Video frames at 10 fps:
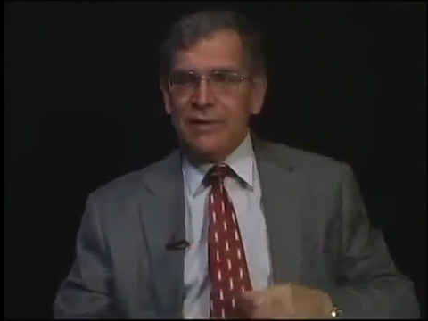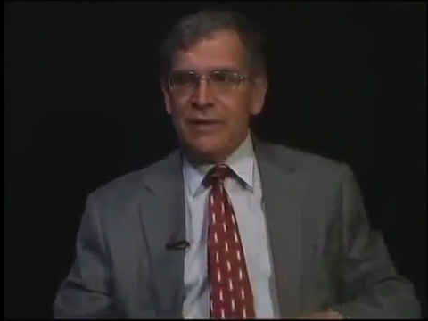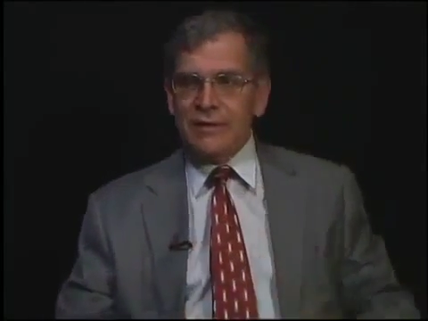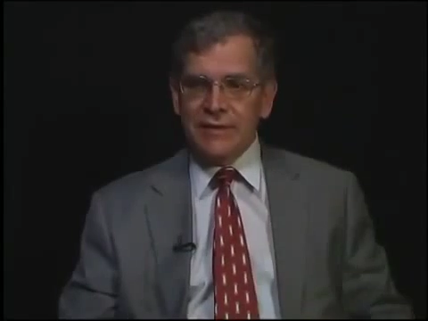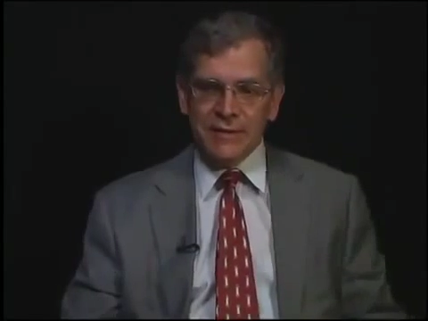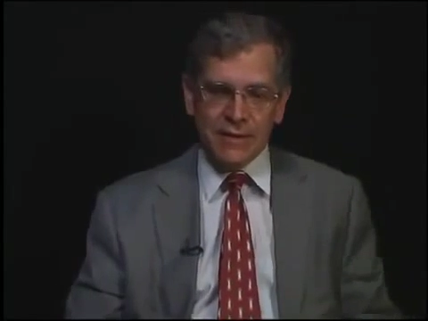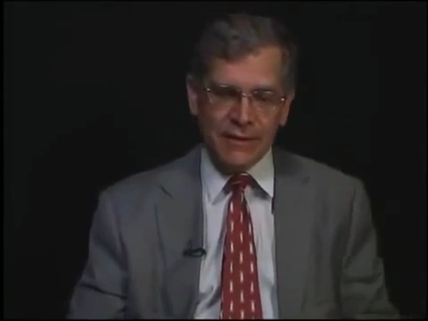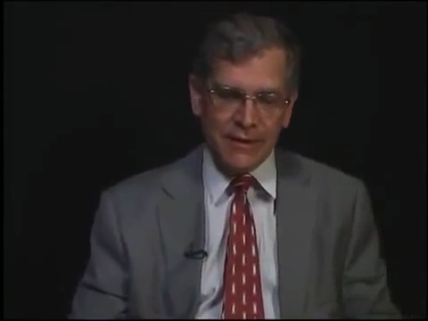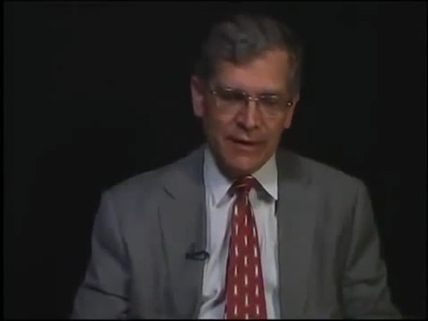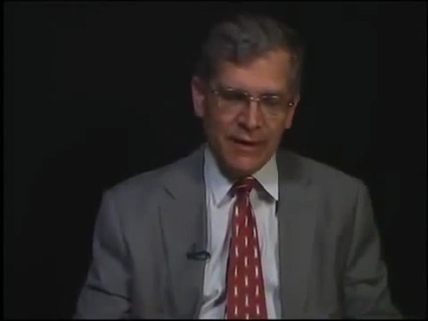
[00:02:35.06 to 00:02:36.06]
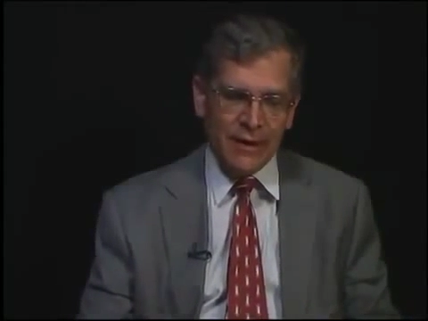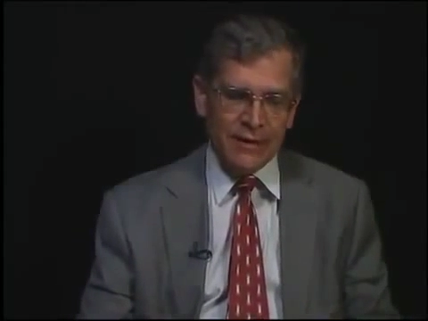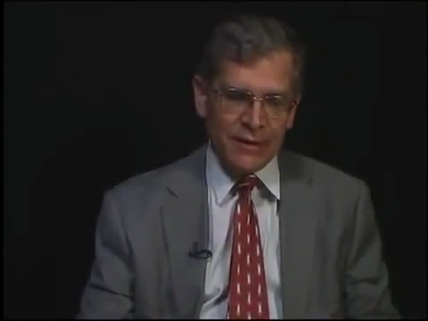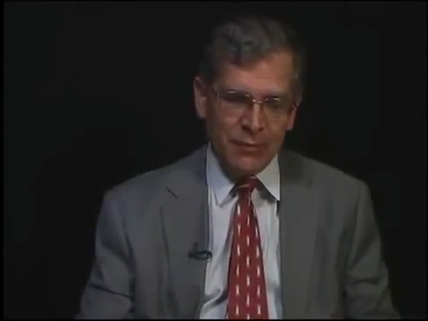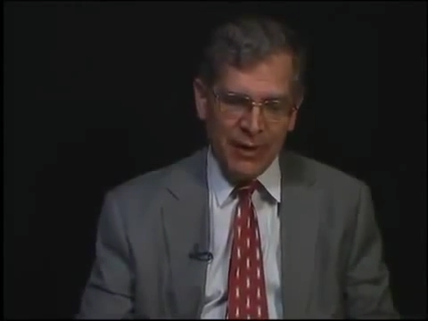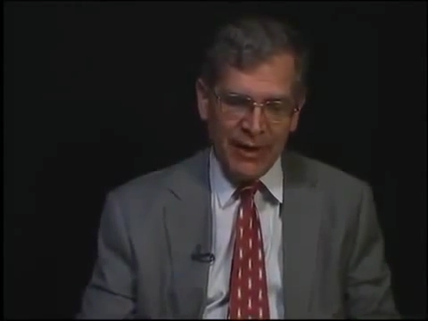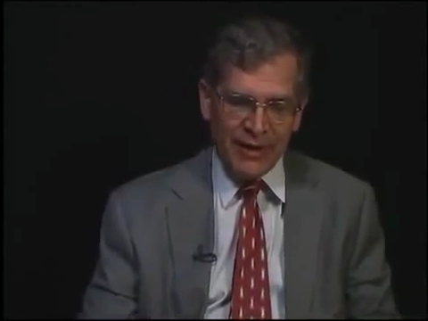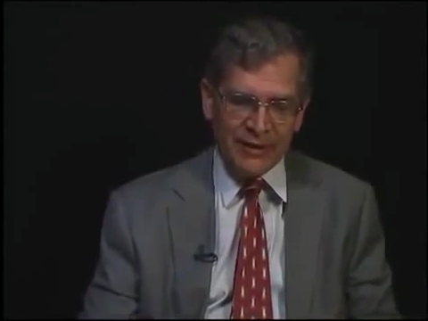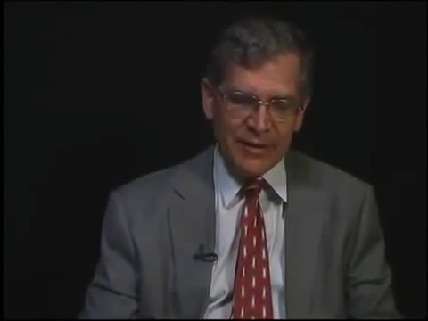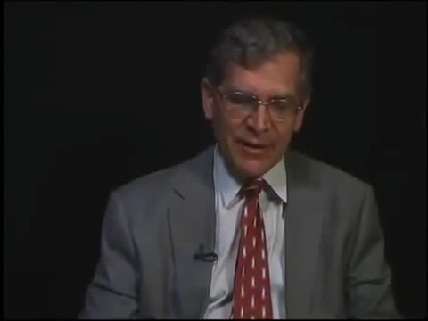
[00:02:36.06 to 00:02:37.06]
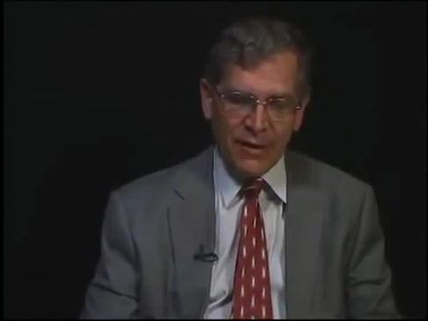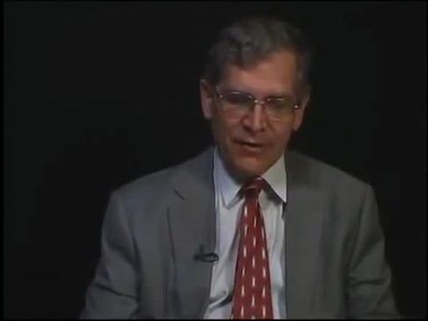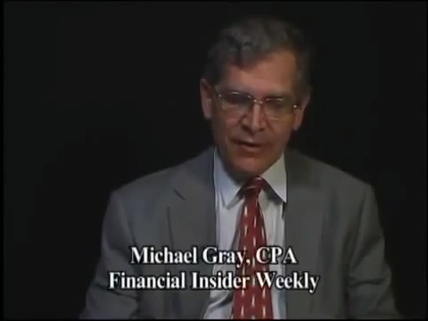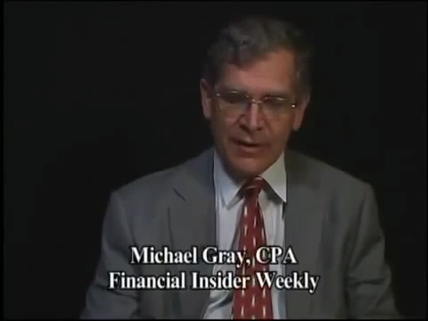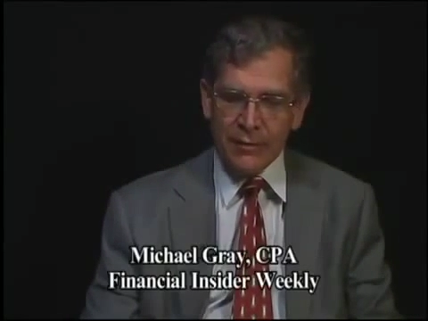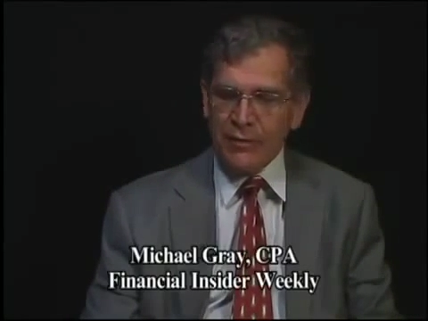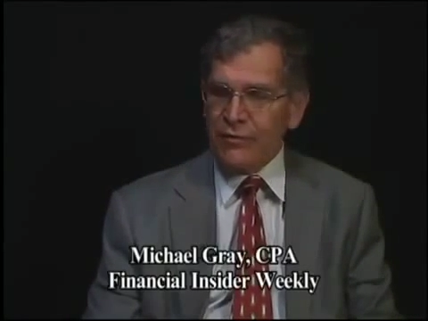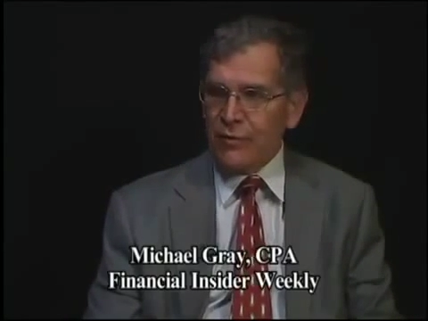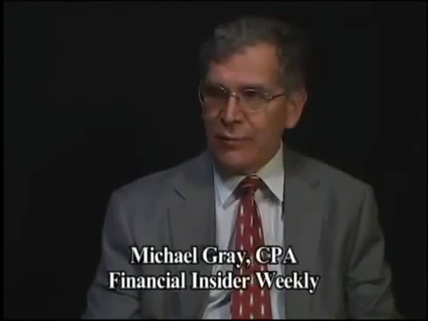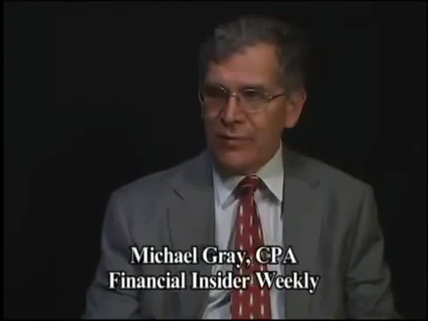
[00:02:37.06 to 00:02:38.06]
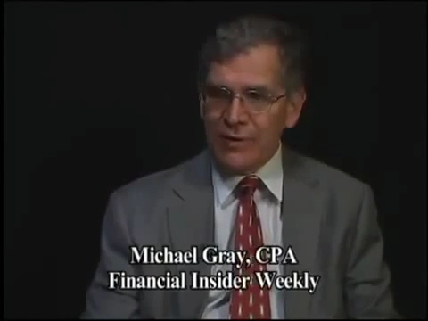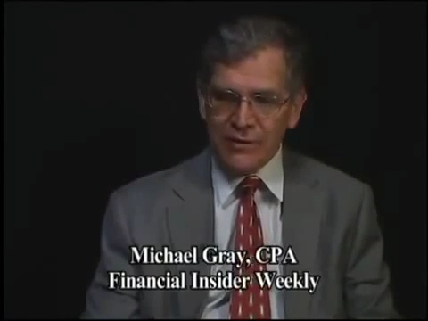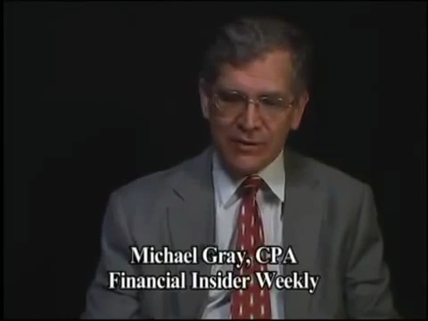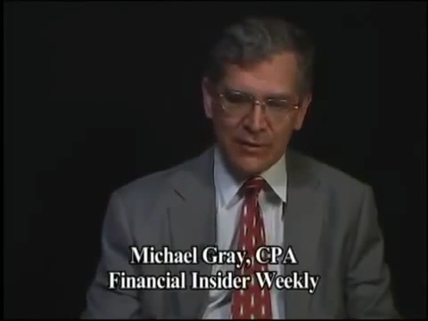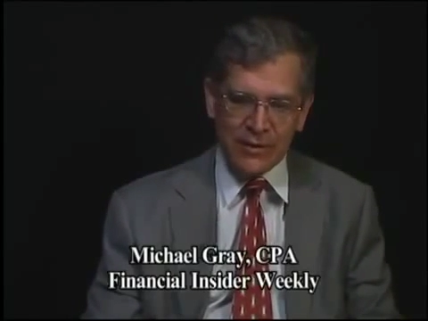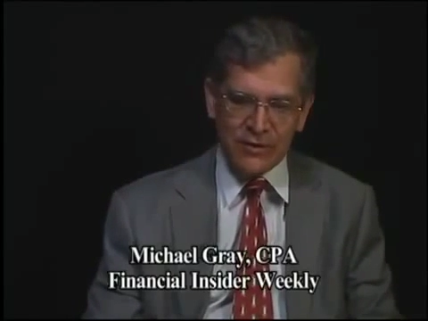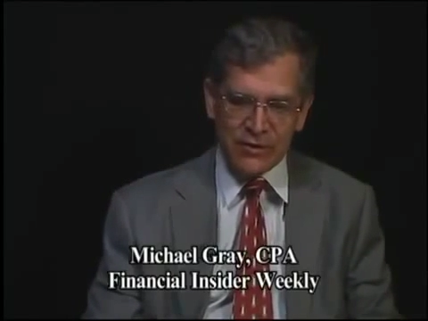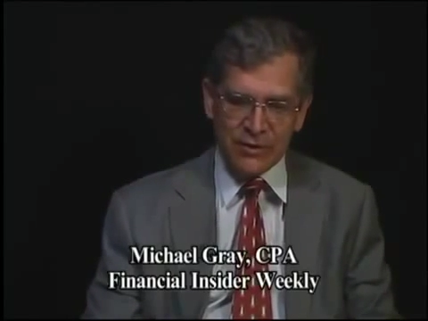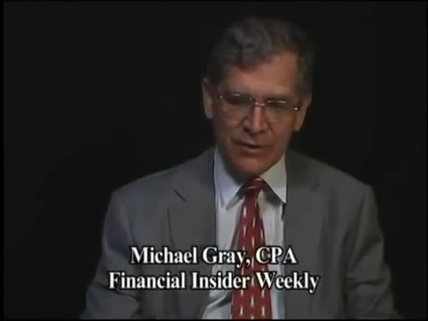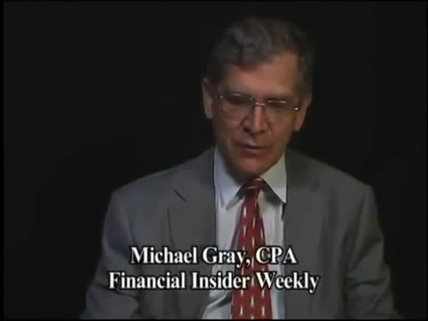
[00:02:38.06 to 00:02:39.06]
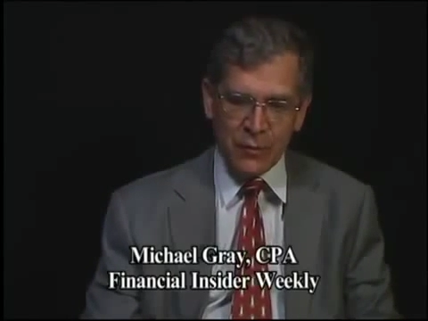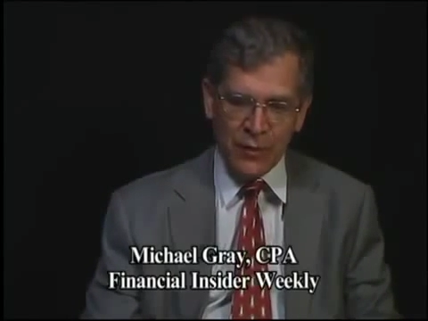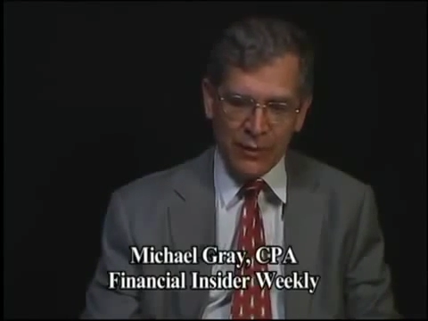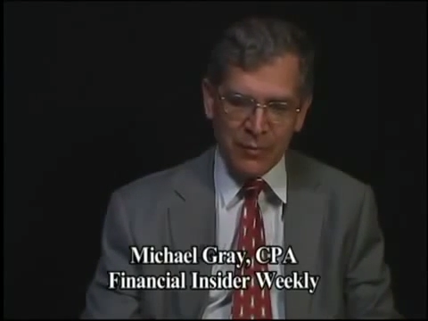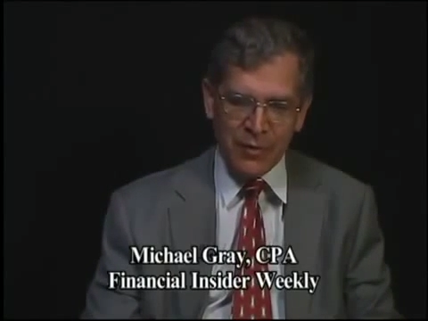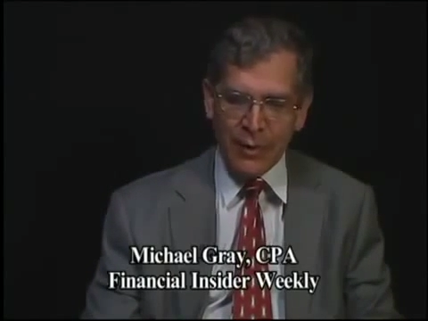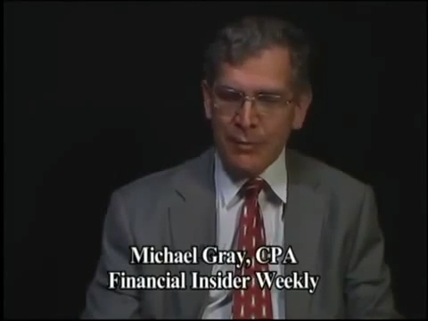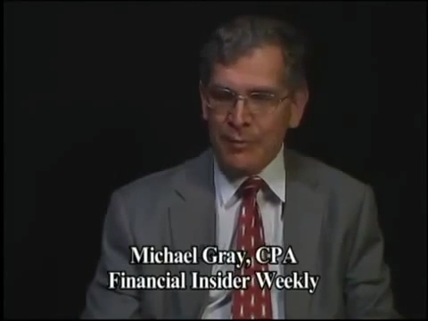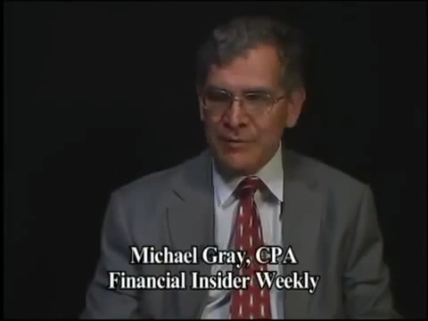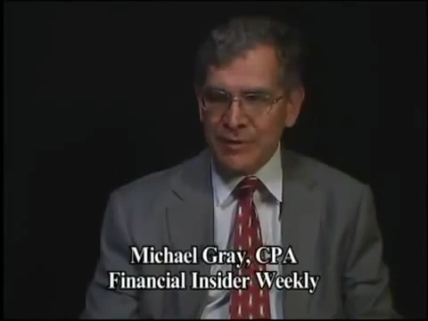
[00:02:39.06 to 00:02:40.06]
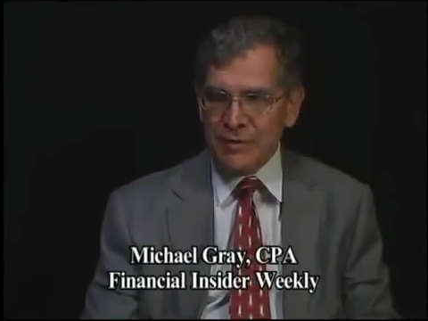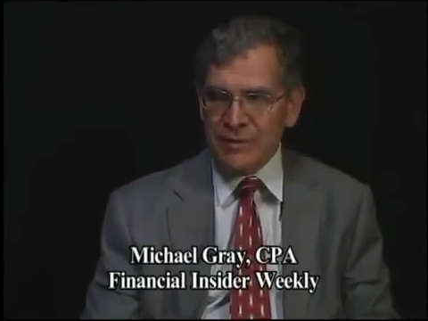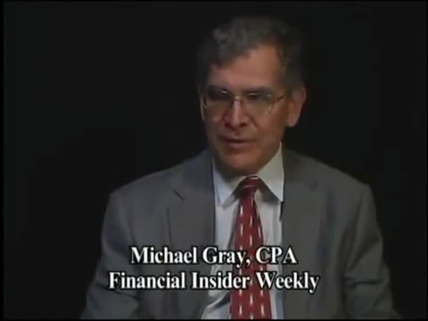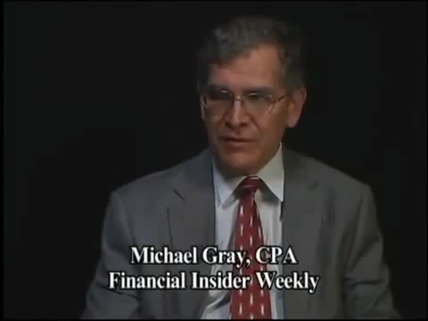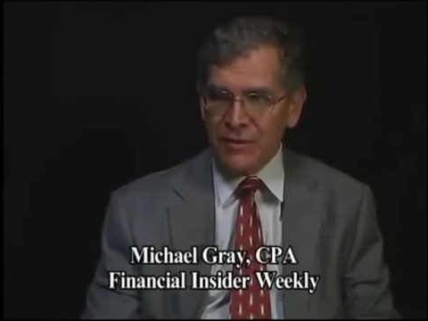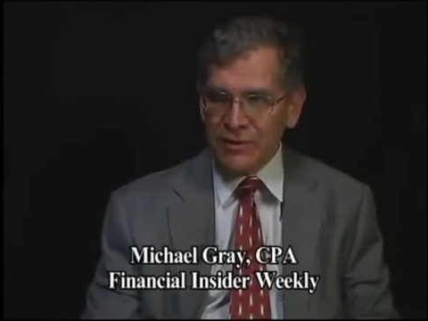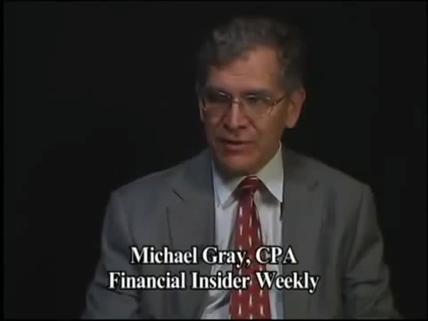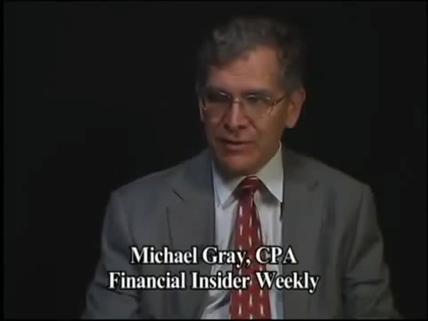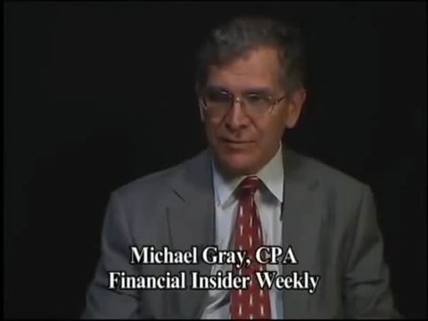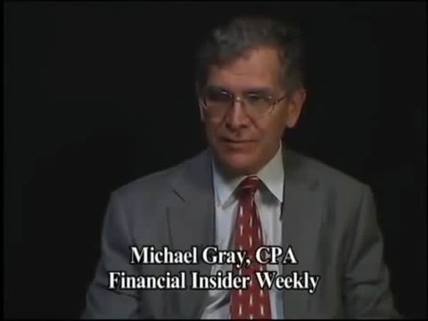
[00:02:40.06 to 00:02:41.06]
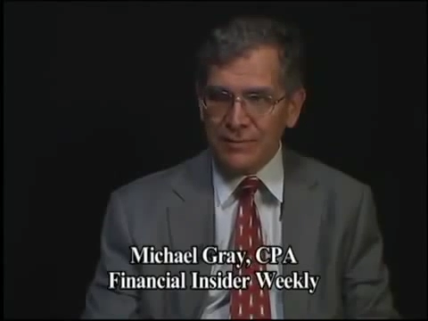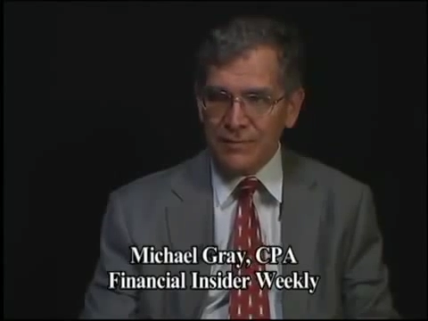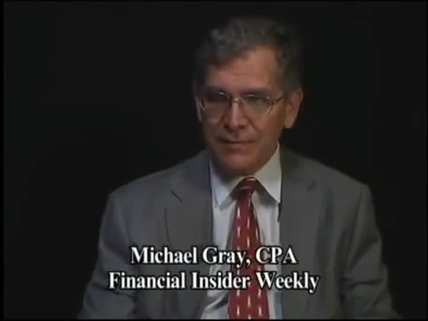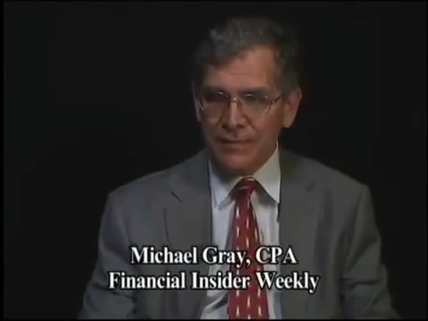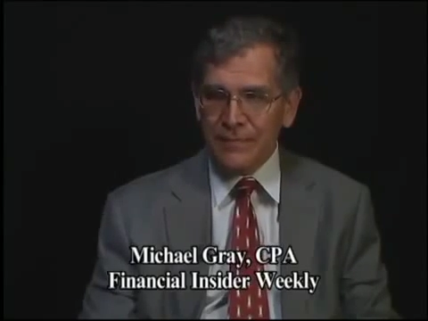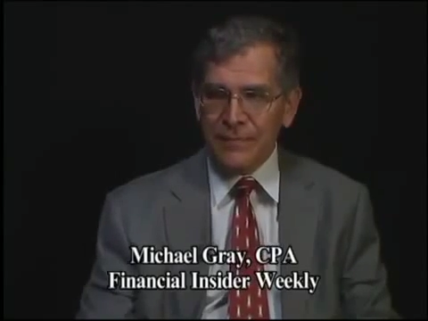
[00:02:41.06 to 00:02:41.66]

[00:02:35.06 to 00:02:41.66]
Why was it necessary to pass healthcare reform legislation? What problems is this addressing?